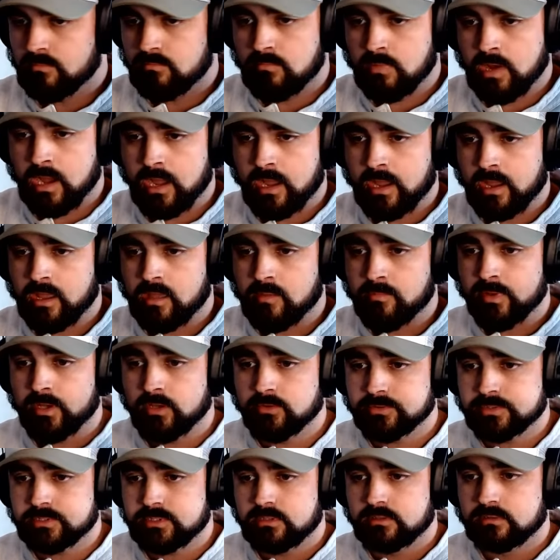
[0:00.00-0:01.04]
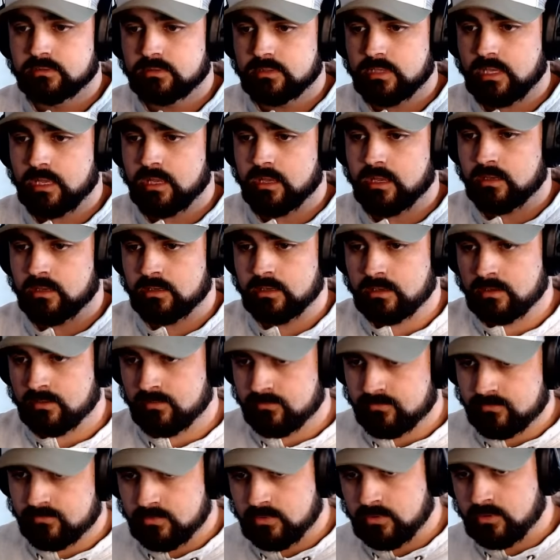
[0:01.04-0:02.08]
my belt and
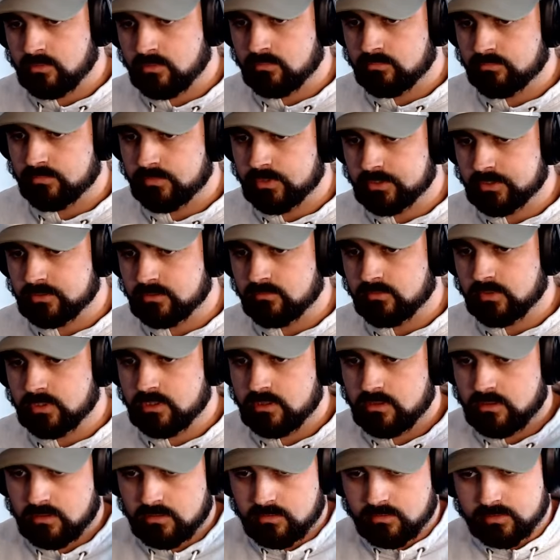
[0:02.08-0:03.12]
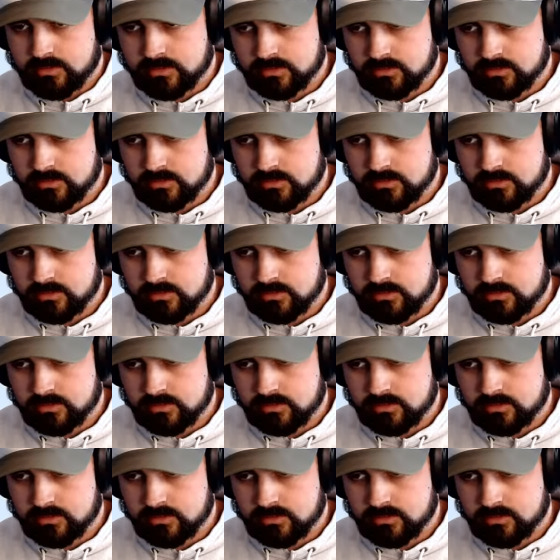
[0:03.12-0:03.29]
have, this over here,